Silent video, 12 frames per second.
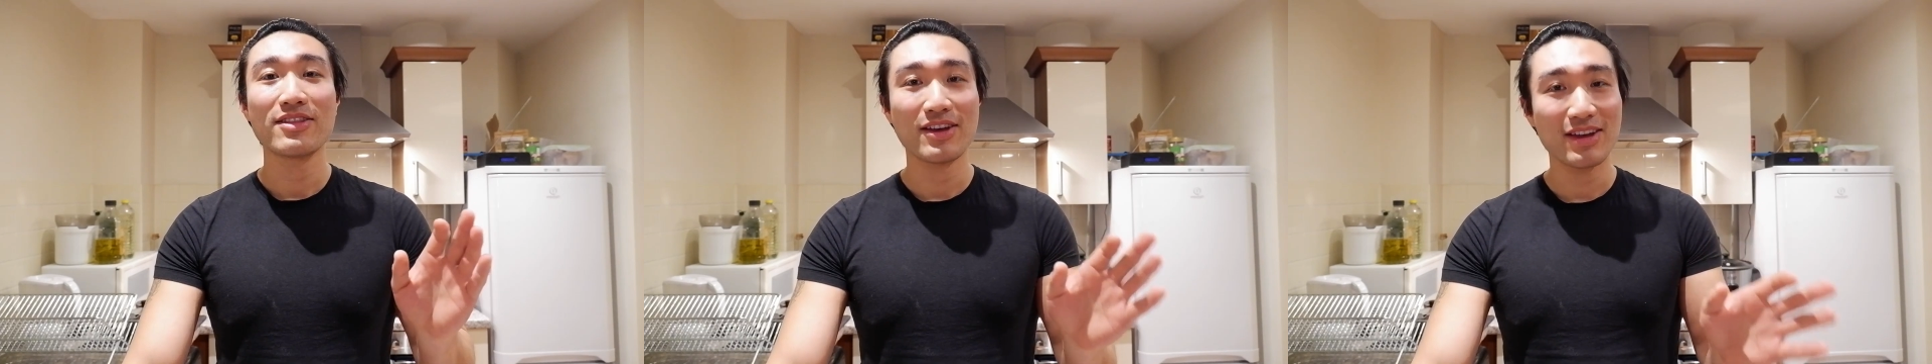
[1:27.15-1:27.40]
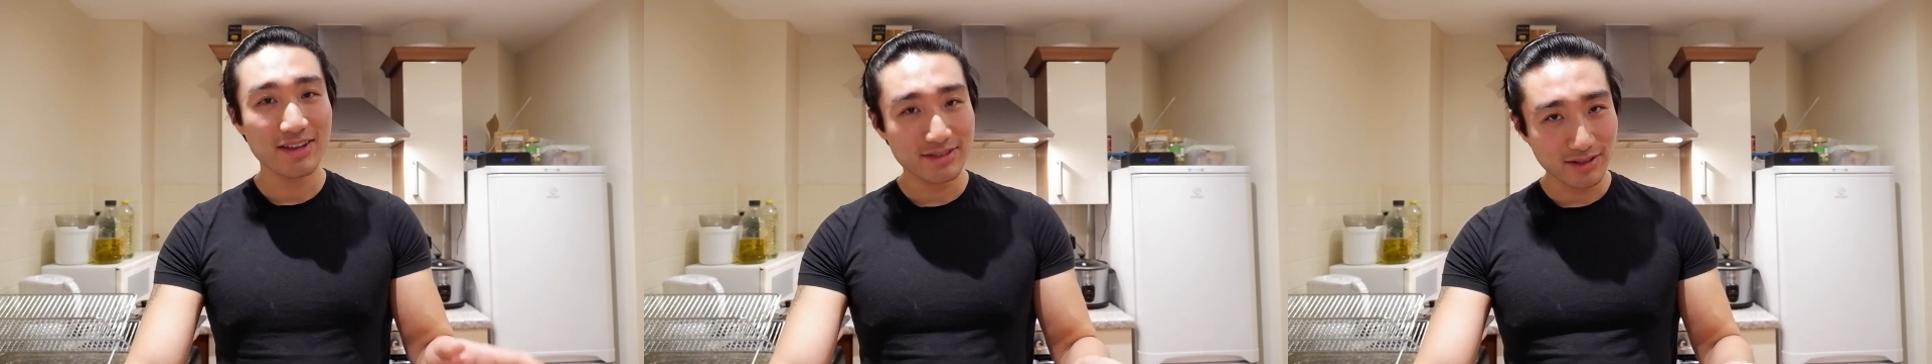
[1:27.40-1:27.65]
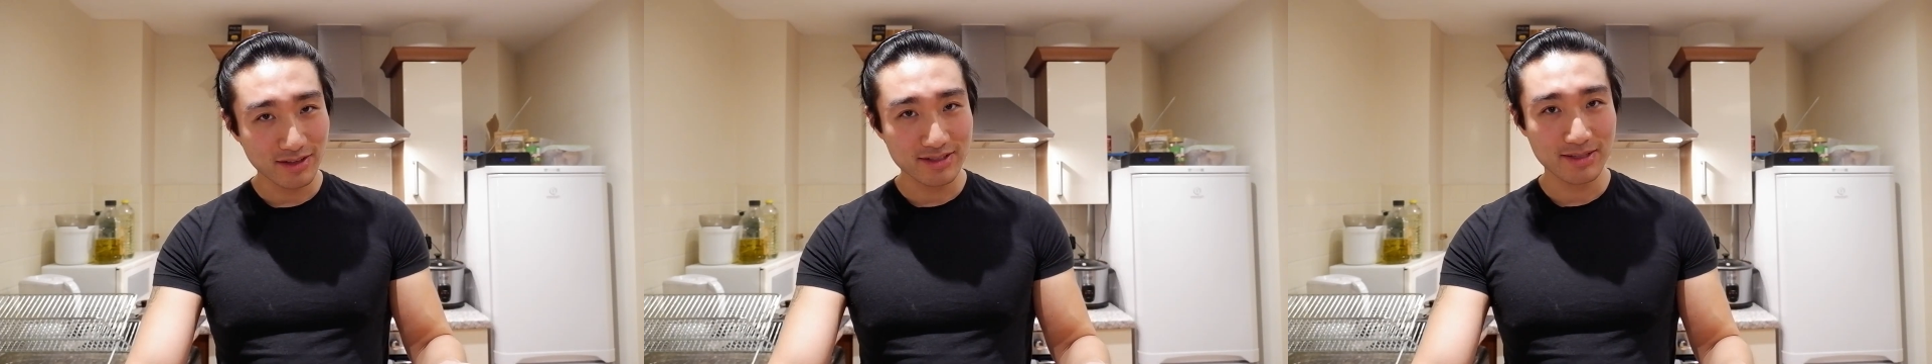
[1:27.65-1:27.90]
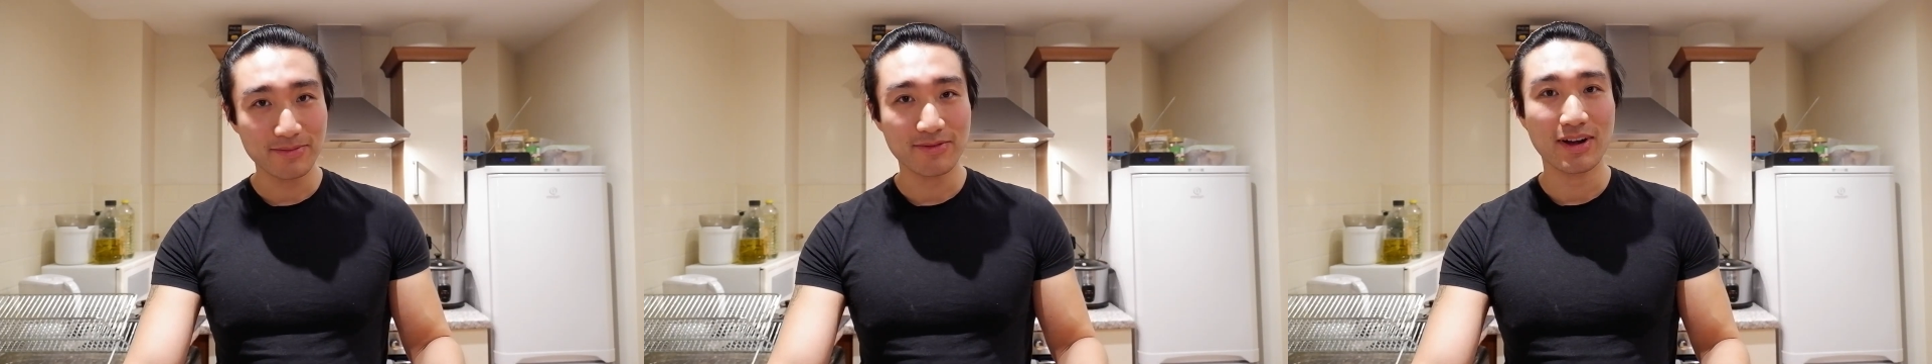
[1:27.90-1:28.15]
There is a lot
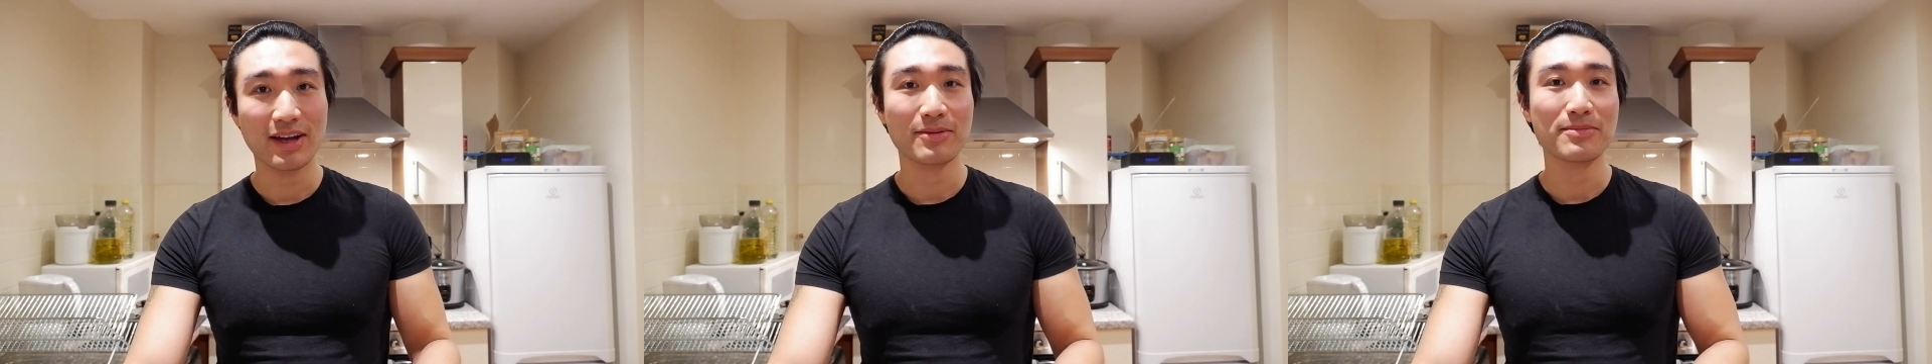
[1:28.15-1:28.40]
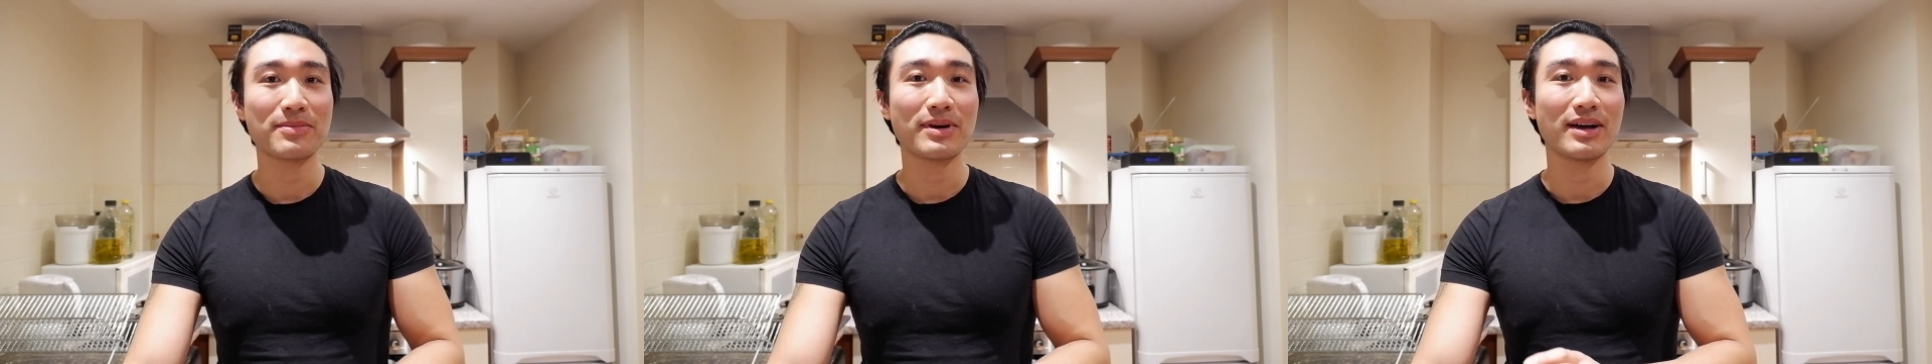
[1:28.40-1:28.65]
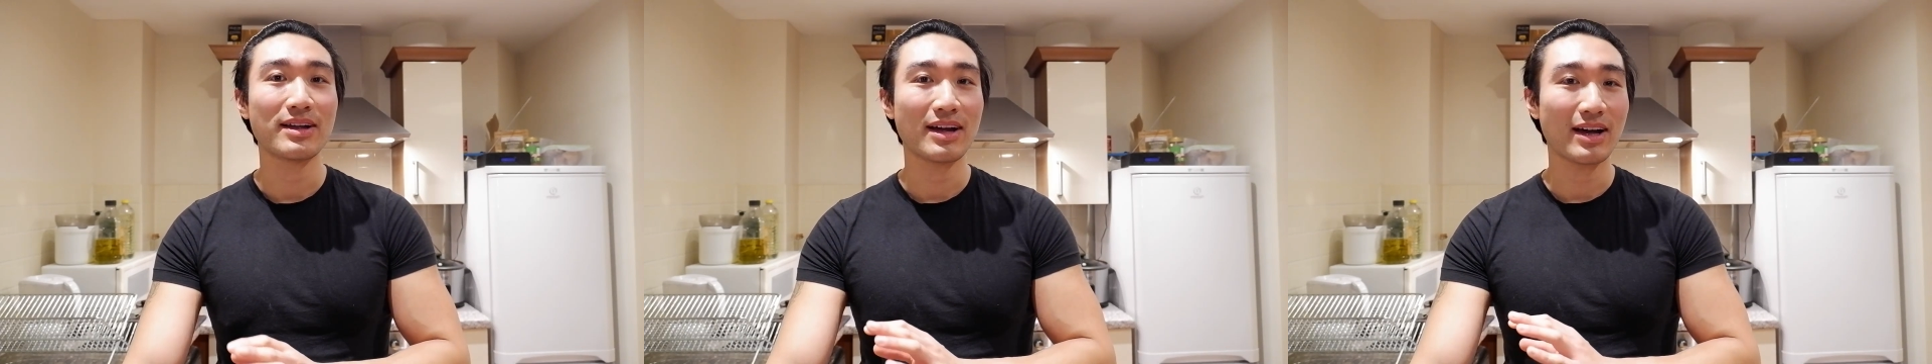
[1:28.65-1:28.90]
of deep frying, but